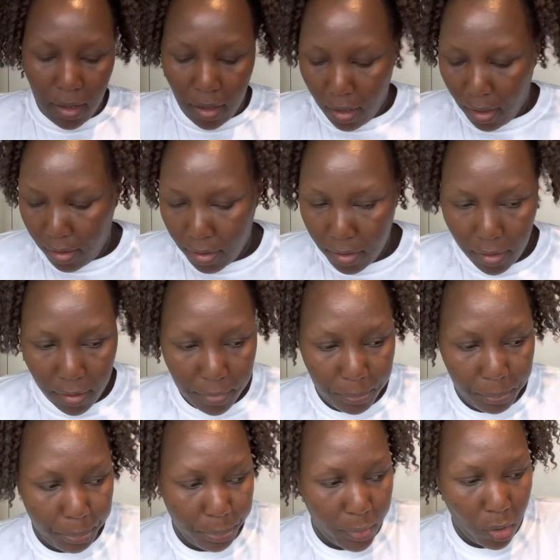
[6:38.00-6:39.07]
and
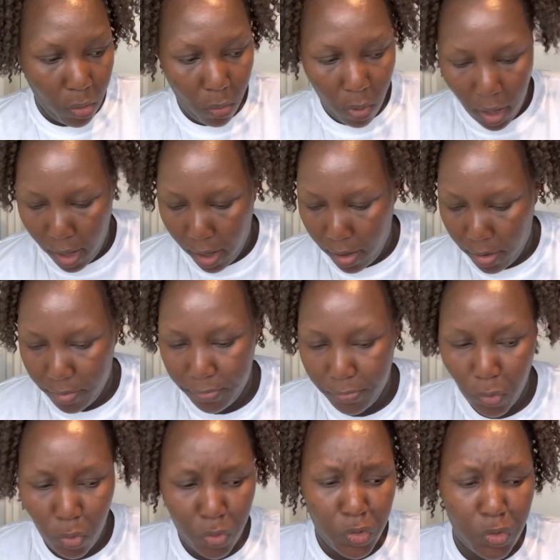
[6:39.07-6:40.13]
they were
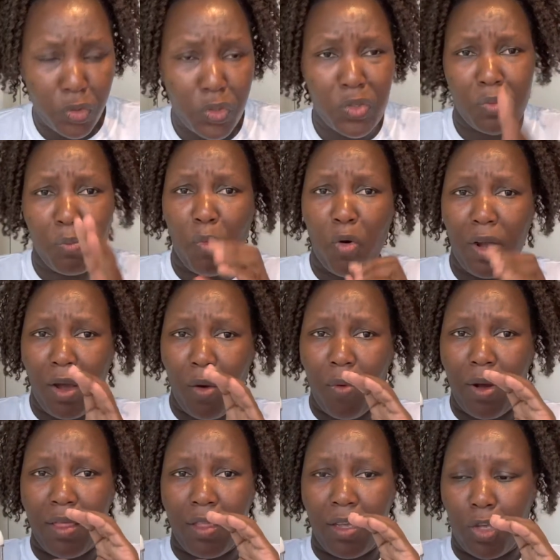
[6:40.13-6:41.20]
also smaller
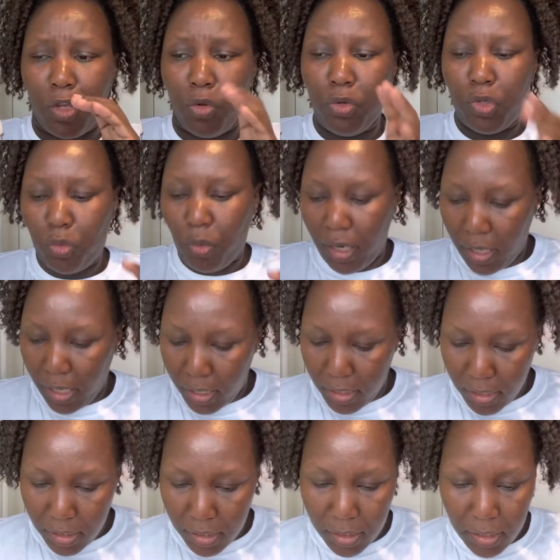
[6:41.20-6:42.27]
one the cute one i
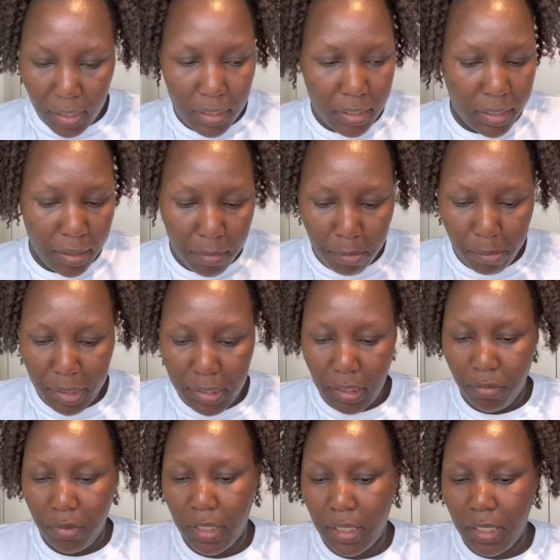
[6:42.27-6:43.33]
didn't get them but i
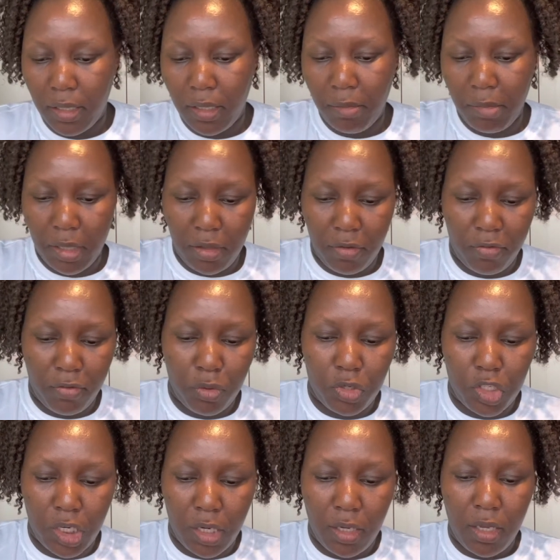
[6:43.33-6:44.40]
will get them in the
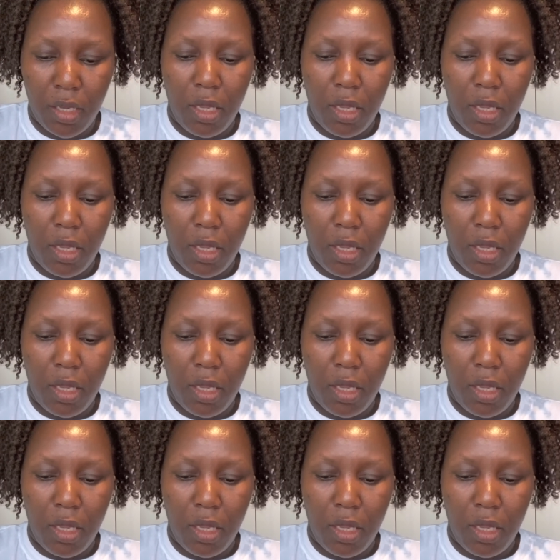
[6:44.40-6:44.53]
future